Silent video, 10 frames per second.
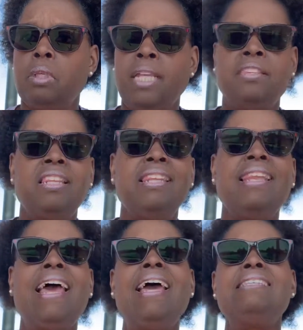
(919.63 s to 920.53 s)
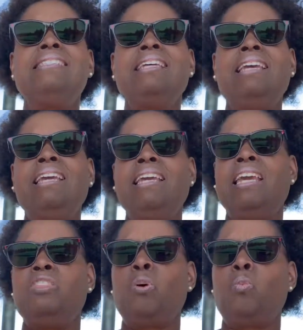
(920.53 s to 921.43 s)
The last thing
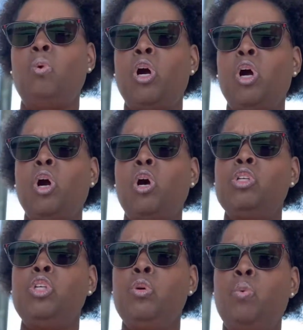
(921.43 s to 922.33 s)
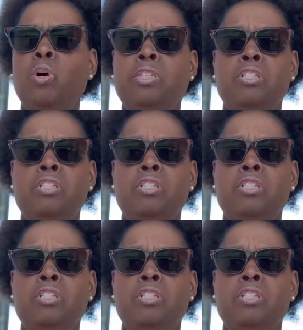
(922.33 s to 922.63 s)
in the world you want